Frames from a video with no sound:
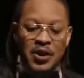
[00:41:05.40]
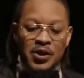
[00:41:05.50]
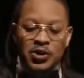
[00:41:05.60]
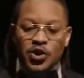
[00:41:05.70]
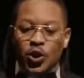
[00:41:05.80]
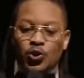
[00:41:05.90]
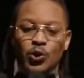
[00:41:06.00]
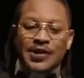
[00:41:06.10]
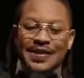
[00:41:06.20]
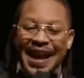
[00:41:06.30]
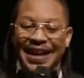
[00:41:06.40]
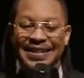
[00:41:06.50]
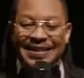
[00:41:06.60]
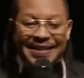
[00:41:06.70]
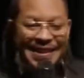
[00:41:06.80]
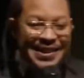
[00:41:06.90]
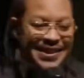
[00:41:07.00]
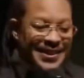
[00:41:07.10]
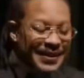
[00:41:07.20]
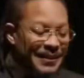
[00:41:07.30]
So to stand
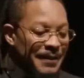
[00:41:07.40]
still